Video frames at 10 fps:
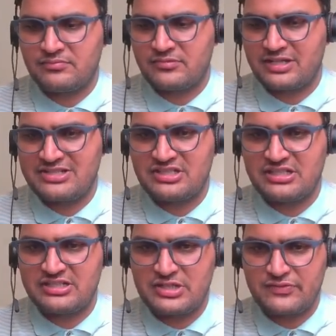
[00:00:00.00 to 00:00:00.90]

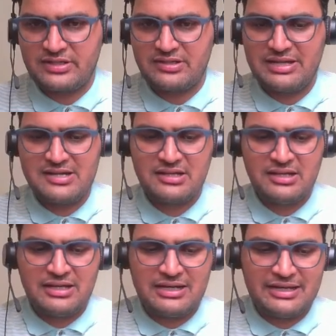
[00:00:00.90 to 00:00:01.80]
Consider this one, right?
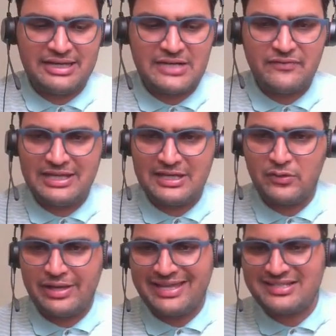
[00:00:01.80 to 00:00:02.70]
And here we have
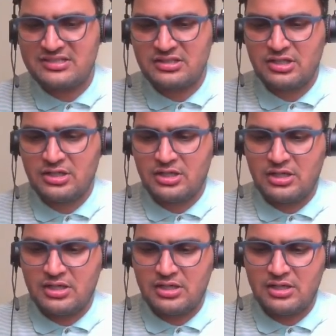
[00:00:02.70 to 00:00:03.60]
x
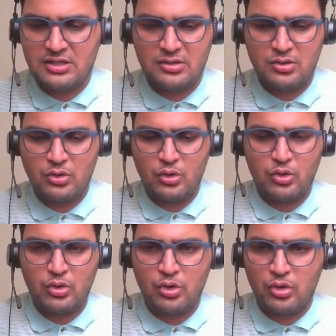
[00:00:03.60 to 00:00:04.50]
uh,
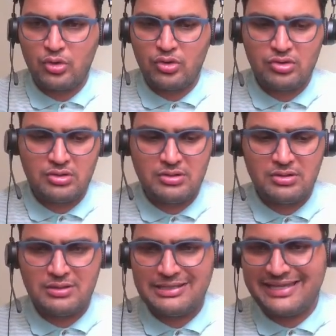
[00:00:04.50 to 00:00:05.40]
O
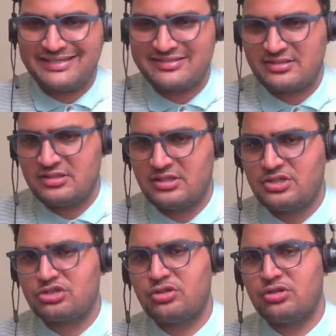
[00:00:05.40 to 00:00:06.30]
x.
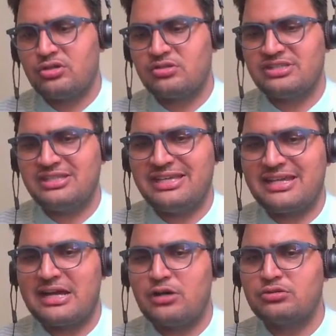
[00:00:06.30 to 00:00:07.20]
So see
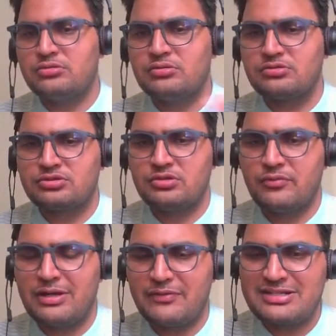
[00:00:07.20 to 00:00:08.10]
here how, so
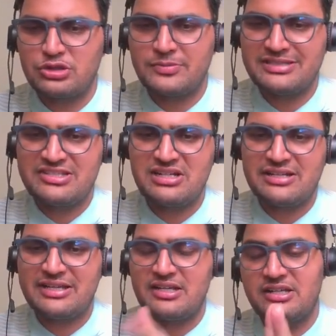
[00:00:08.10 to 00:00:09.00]
what should be the result
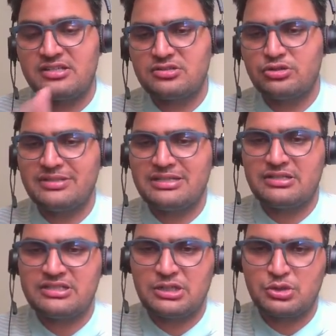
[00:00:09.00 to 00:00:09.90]
here? It should be the
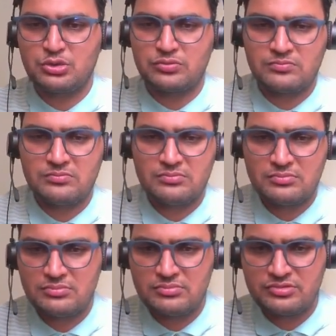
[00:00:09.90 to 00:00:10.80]
result 2.
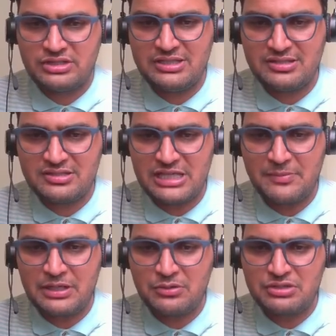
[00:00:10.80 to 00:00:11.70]
See,
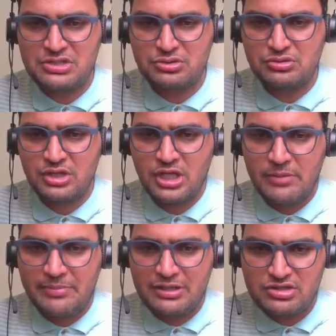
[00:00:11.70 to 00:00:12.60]
shape count is 2,
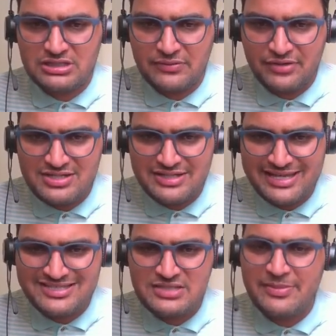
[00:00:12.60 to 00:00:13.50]
because the first
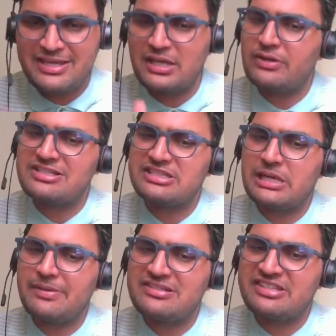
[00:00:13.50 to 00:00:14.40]
x is making one
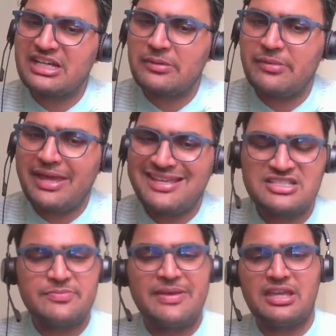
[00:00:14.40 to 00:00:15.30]
shape and second x
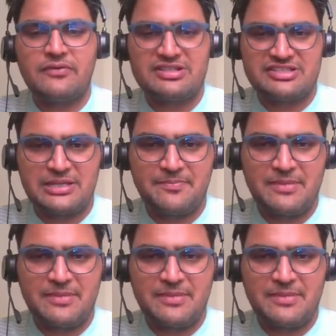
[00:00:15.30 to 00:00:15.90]
is making one shape.